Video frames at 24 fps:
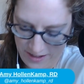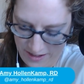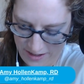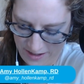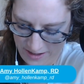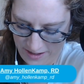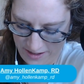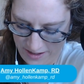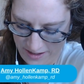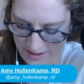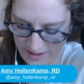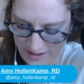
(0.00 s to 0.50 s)

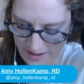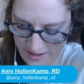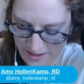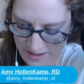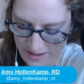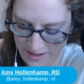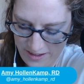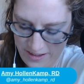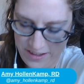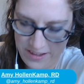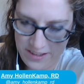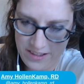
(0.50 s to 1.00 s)

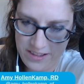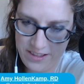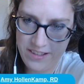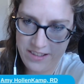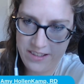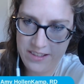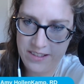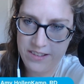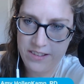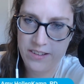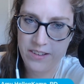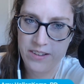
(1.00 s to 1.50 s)

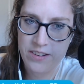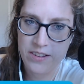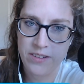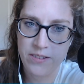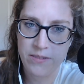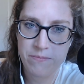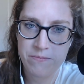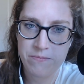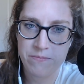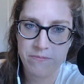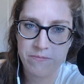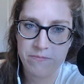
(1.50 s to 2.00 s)

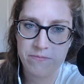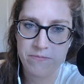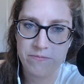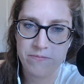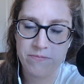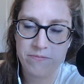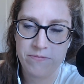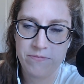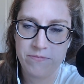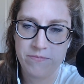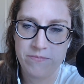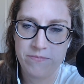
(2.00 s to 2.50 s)

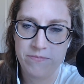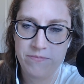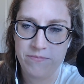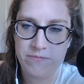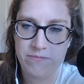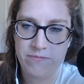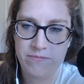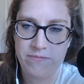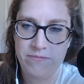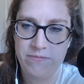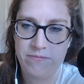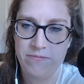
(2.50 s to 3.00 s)

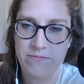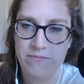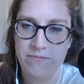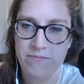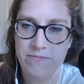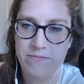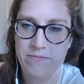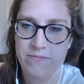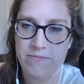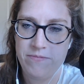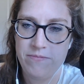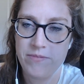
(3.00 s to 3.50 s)

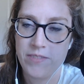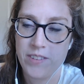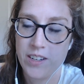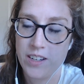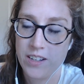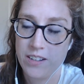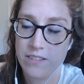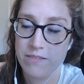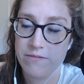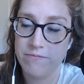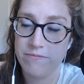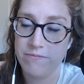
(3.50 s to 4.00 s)

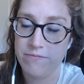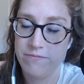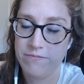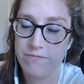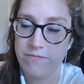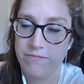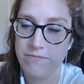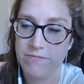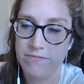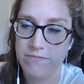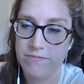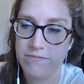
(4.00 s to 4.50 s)

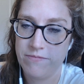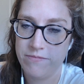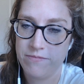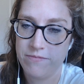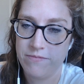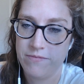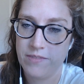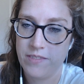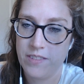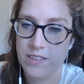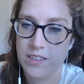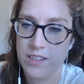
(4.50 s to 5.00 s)

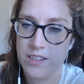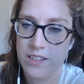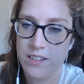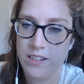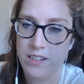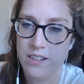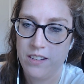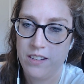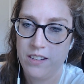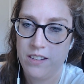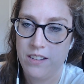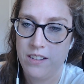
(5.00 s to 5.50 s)

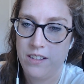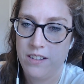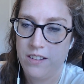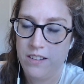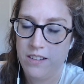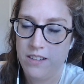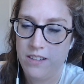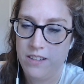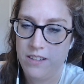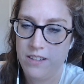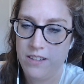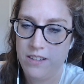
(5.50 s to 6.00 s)

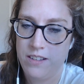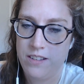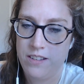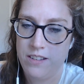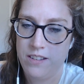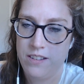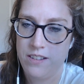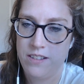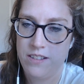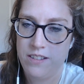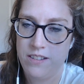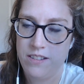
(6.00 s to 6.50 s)

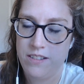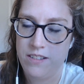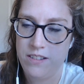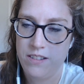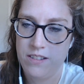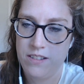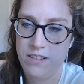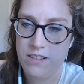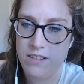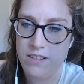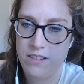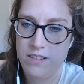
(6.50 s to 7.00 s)

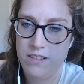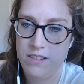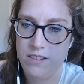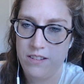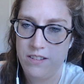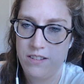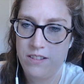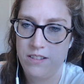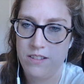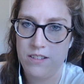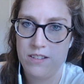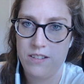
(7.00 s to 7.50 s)

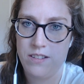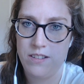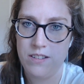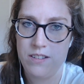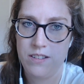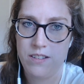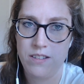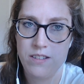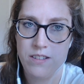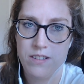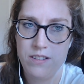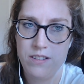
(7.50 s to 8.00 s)
This person isn't speaking.